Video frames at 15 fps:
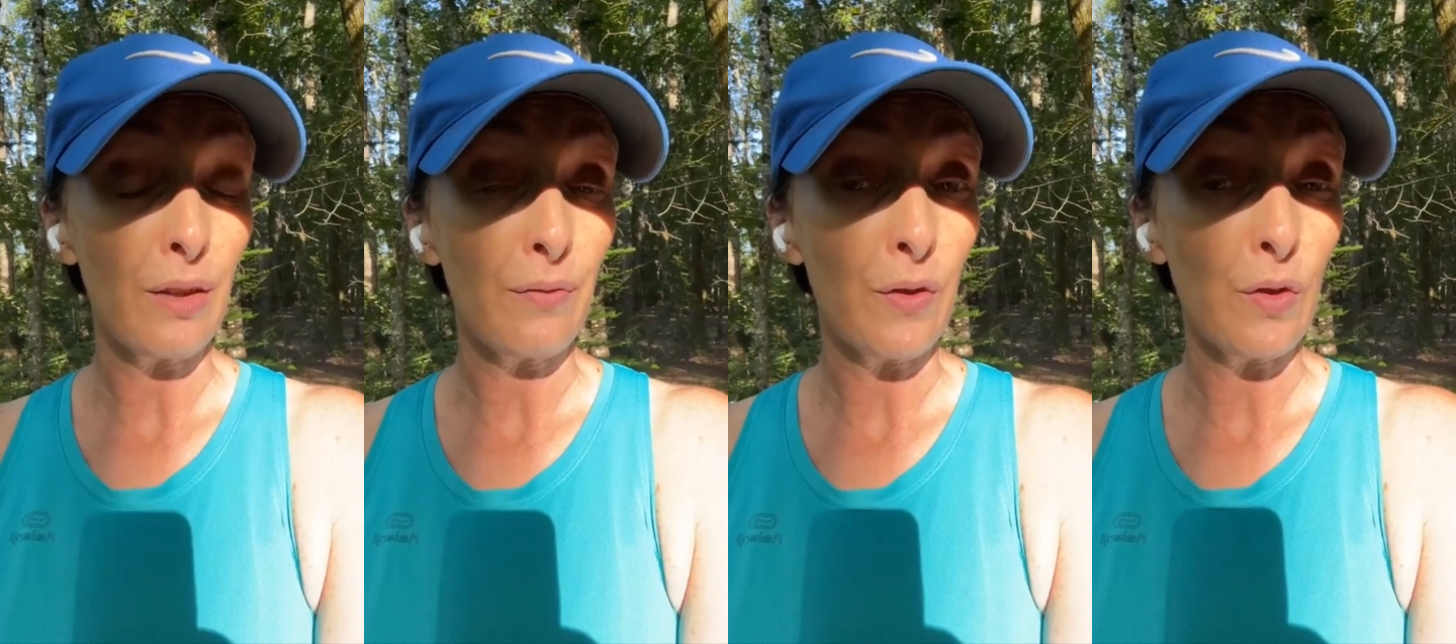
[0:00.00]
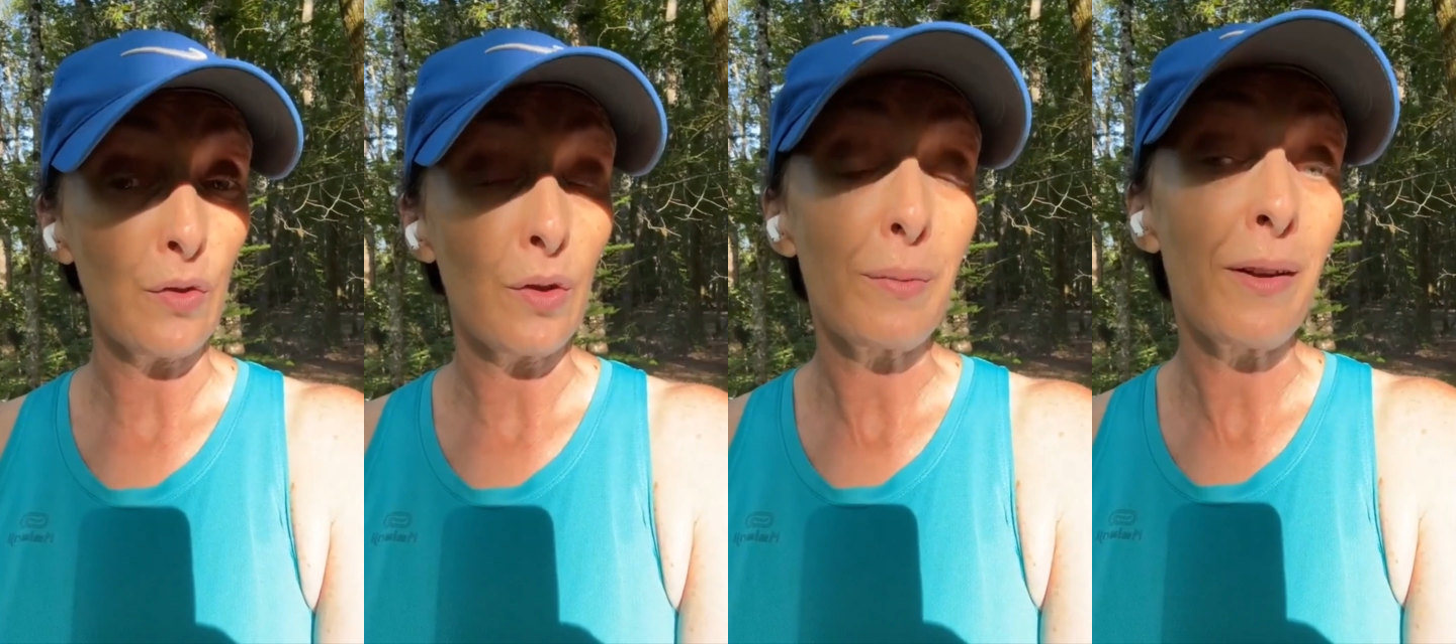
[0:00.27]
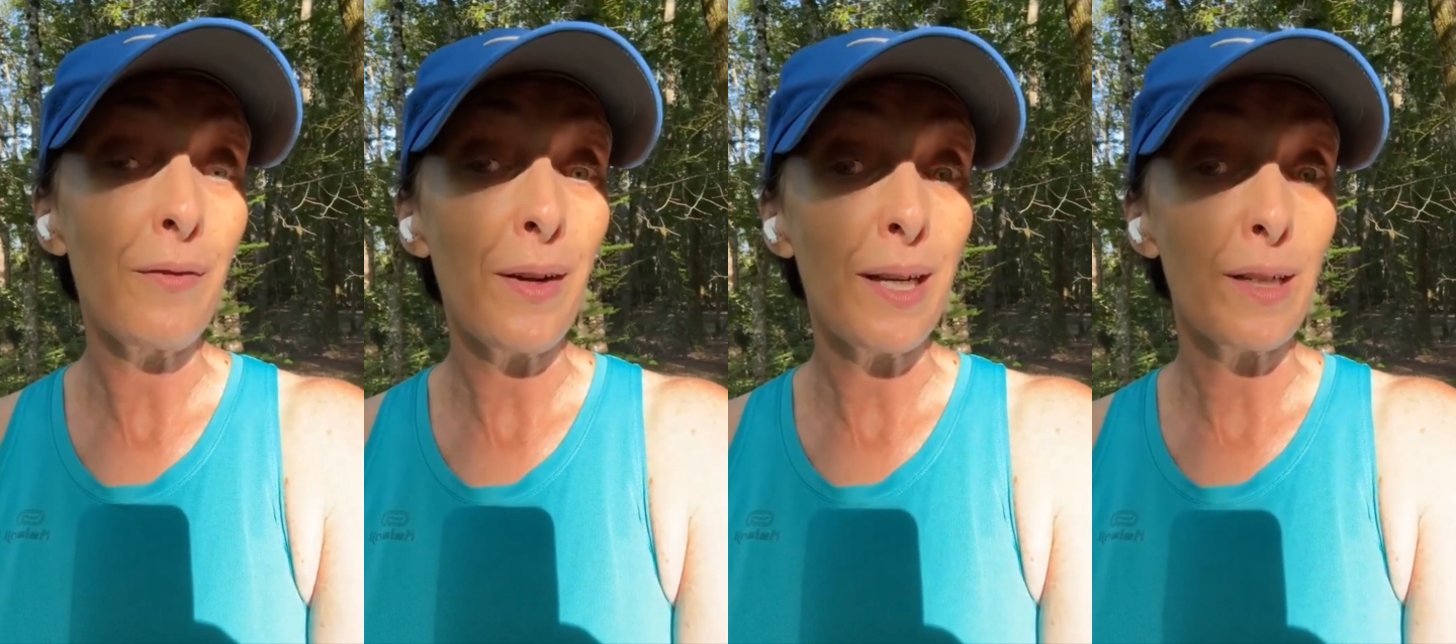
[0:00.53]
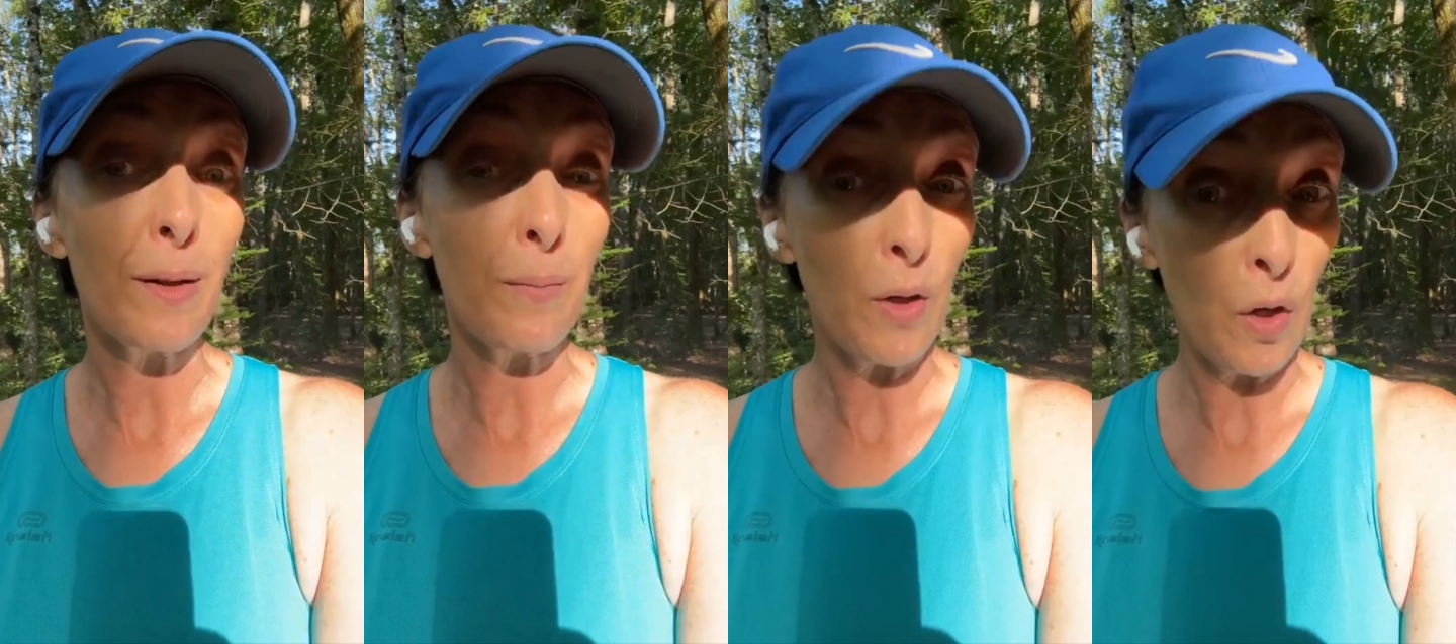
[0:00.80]
If you join my
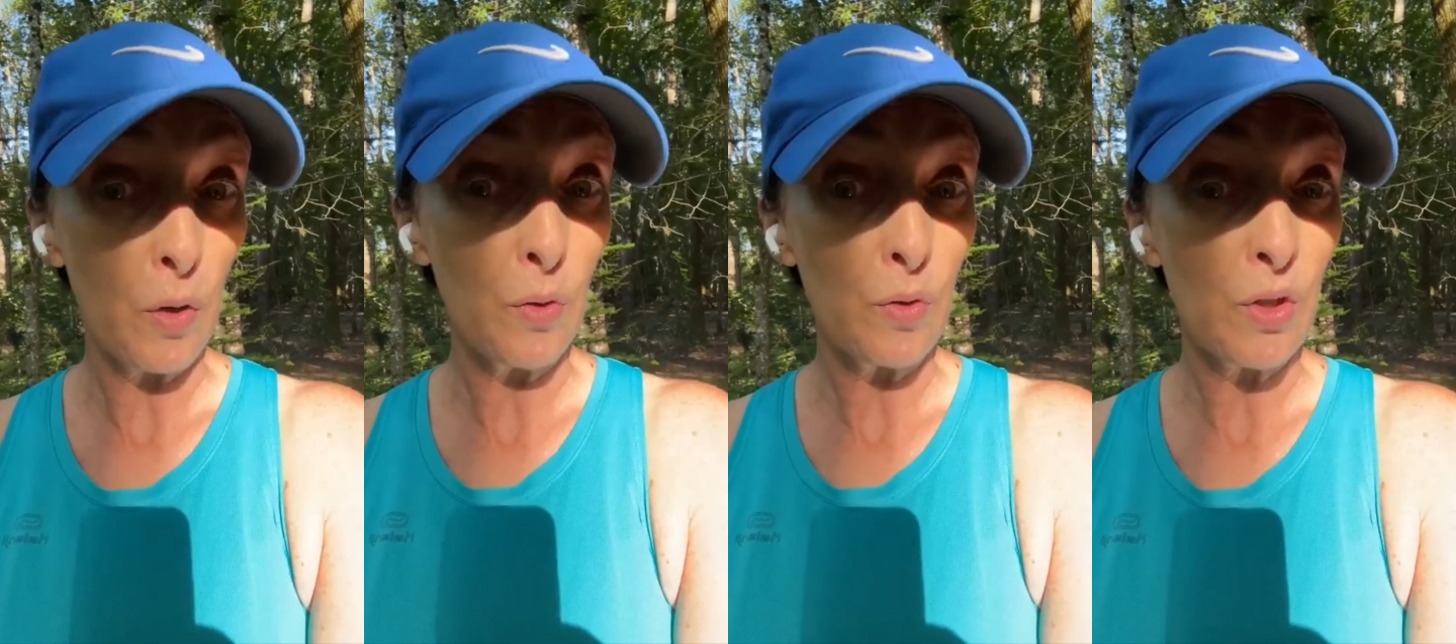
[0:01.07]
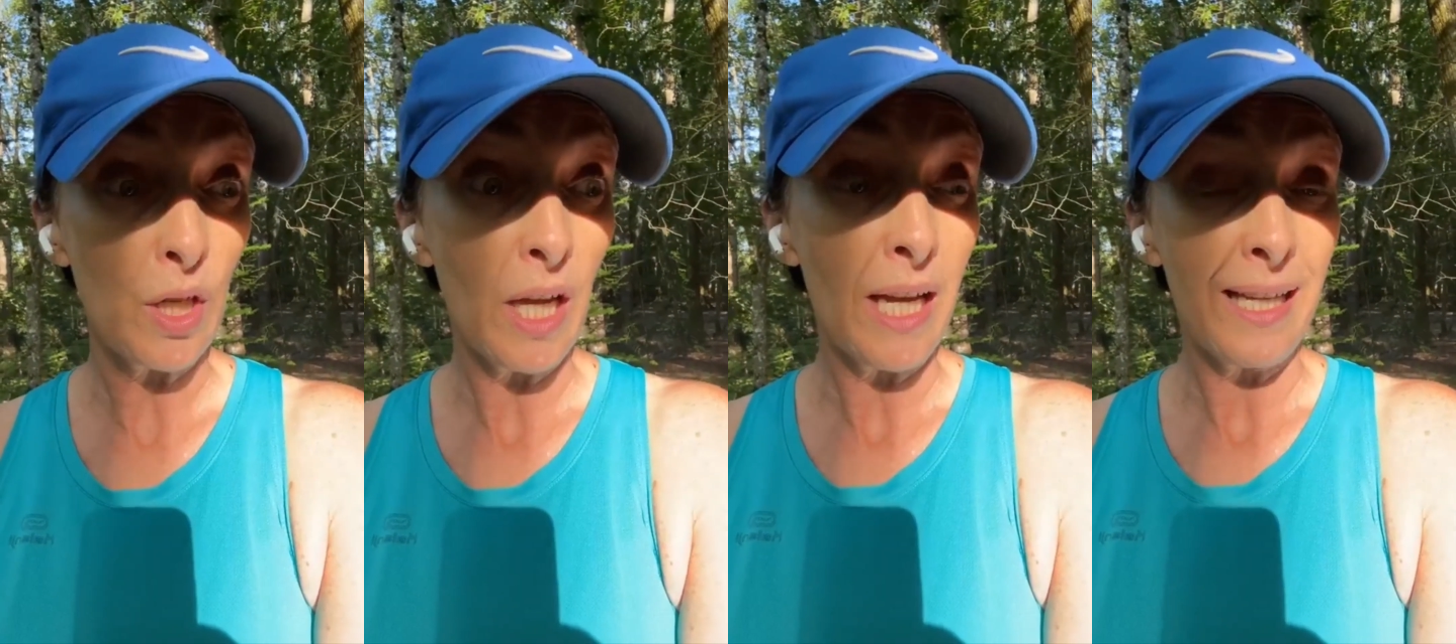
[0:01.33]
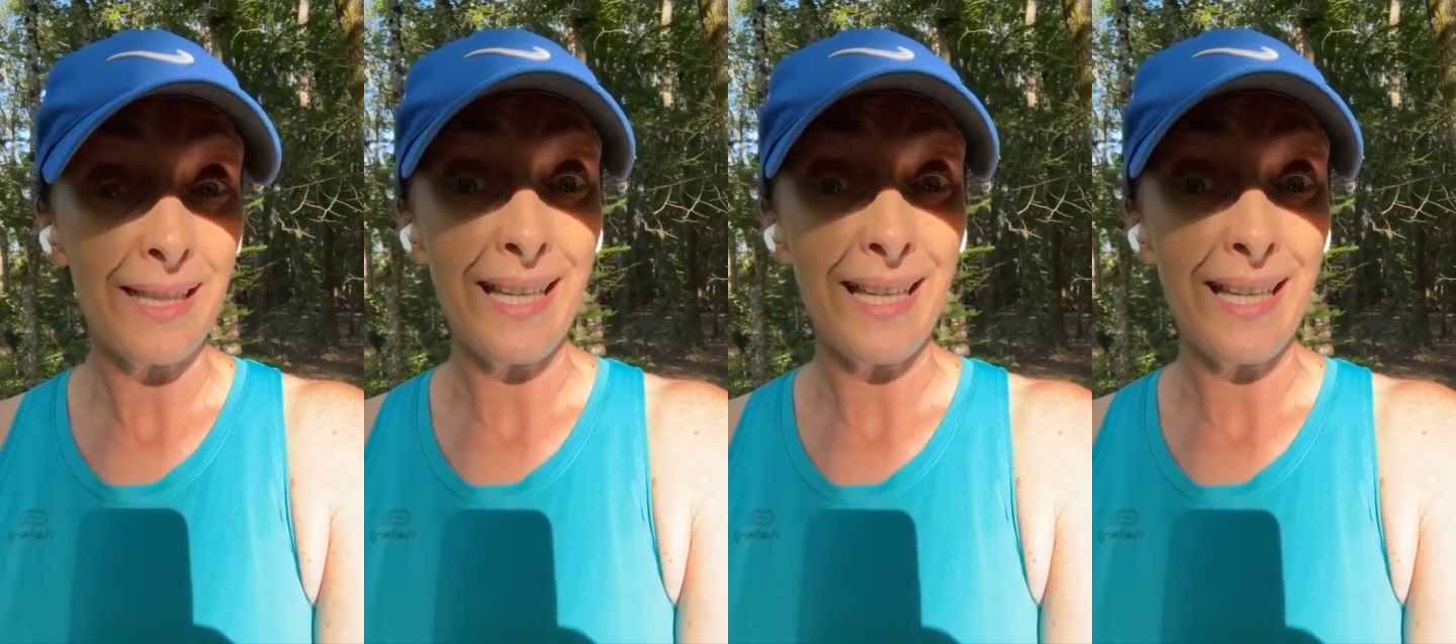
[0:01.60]
Fired Up Coach,